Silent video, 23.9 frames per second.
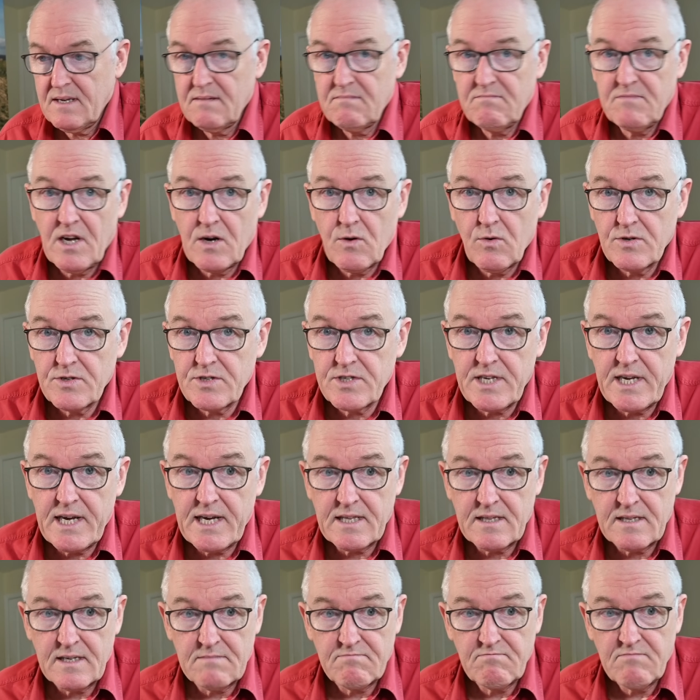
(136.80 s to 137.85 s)
No one's
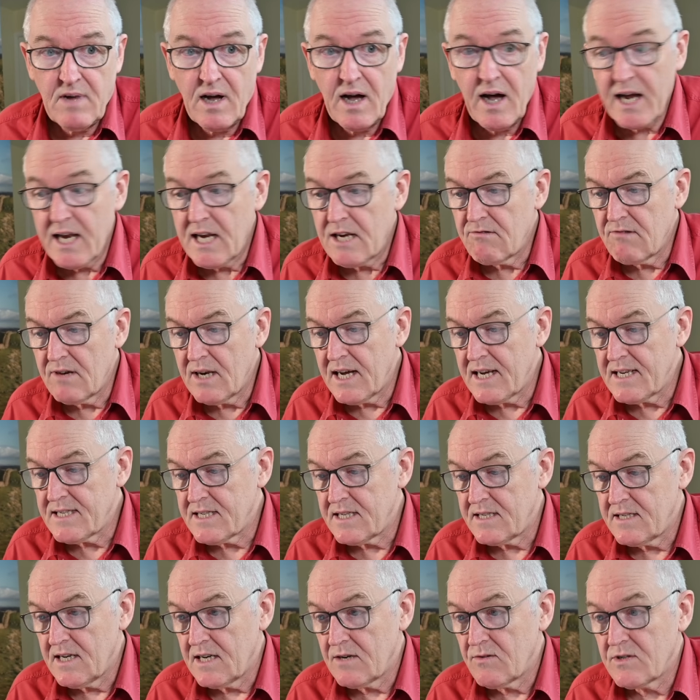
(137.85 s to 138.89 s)
saying they're highly
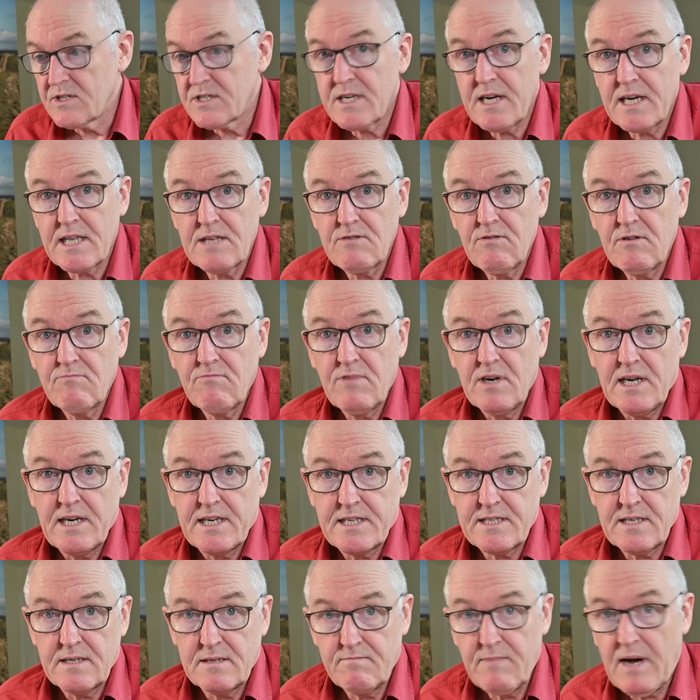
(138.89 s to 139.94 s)
related, no one's saying they're
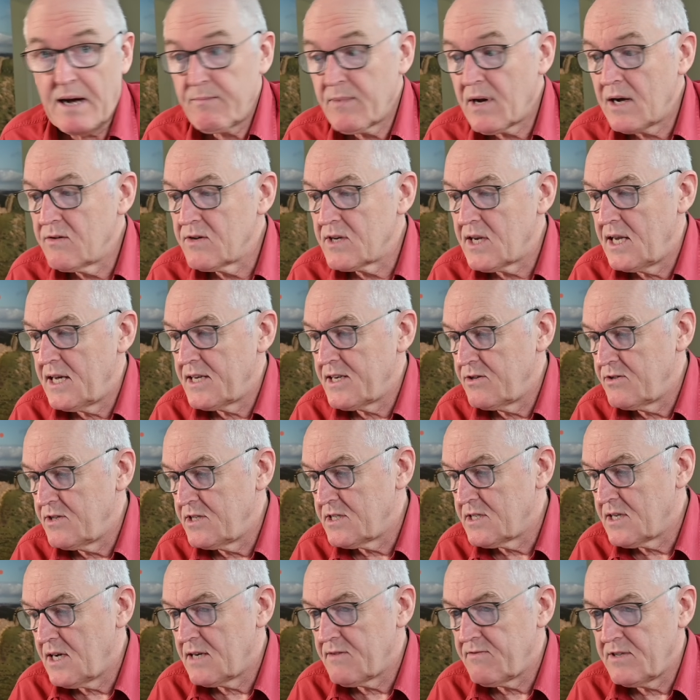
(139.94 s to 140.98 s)
unrelated. I'm going to let you
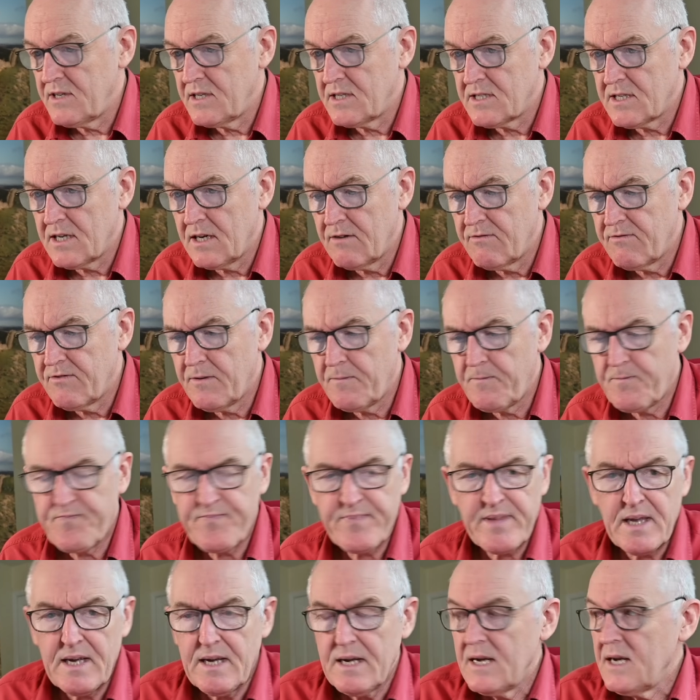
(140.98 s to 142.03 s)
decide for yourself.
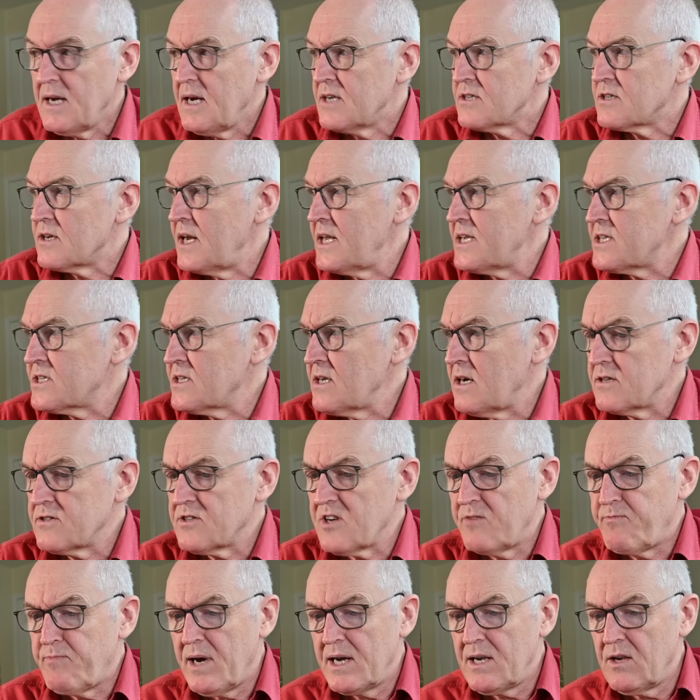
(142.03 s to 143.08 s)
So let's start
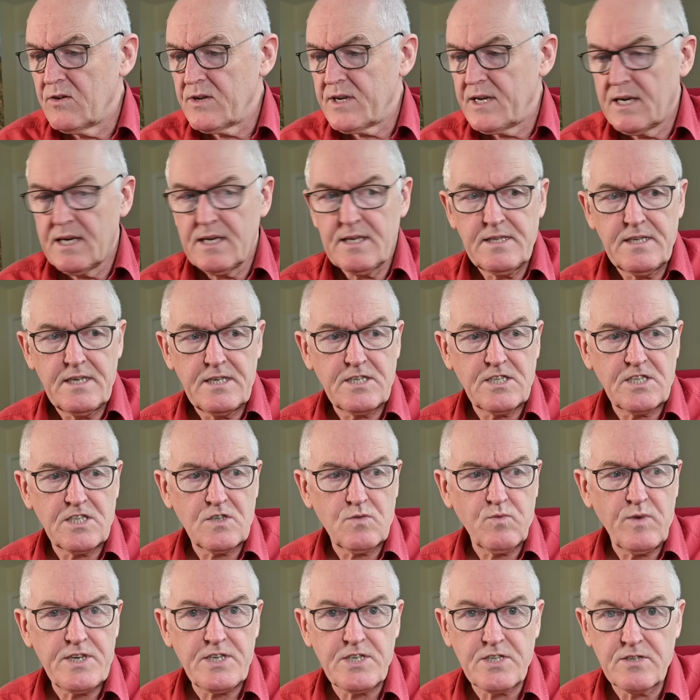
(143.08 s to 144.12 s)
off by looking at this
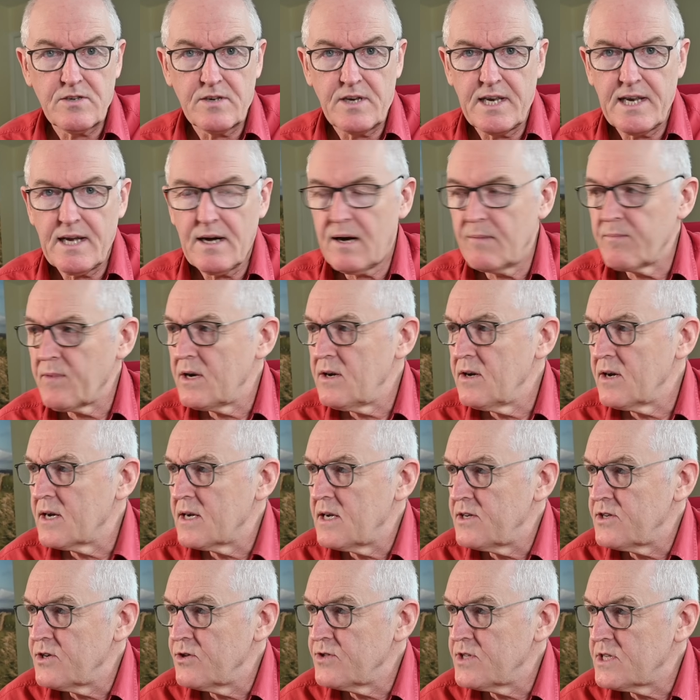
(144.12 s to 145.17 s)
Swiss study. Now, I'm only
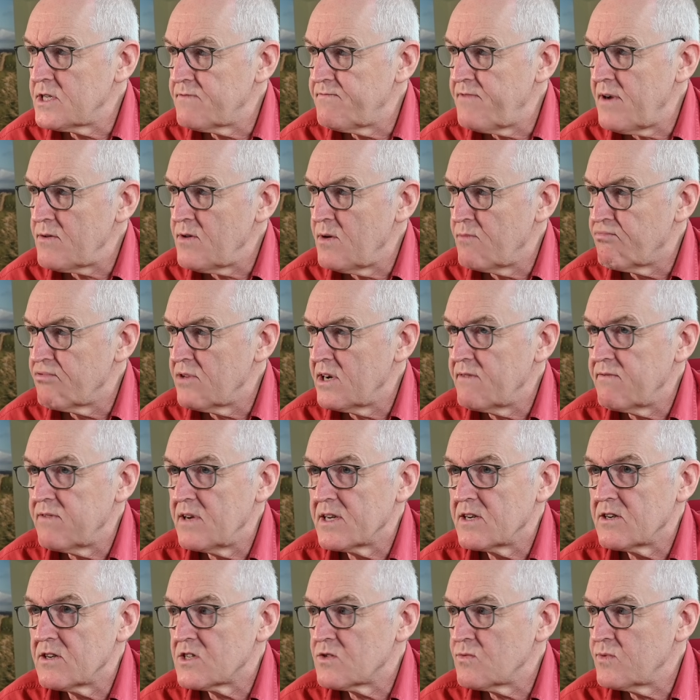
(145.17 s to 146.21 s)
going to do this very
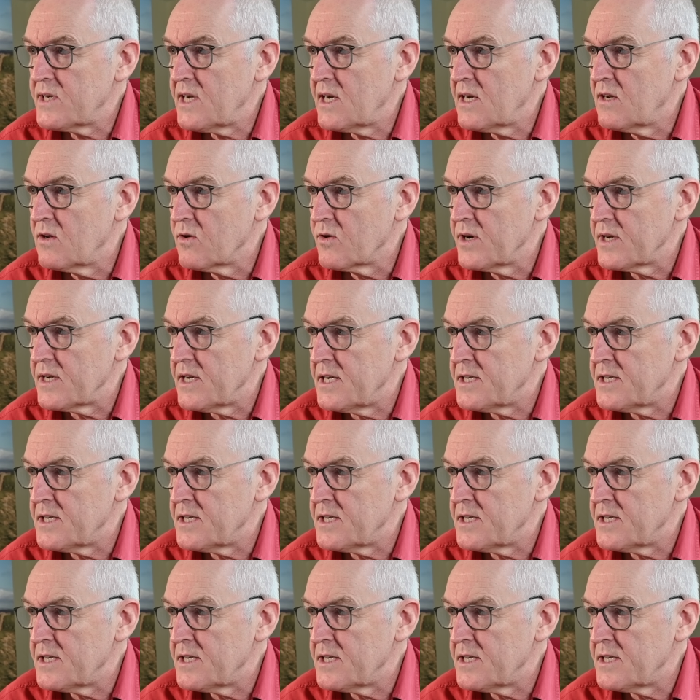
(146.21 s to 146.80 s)
briefly because we did look at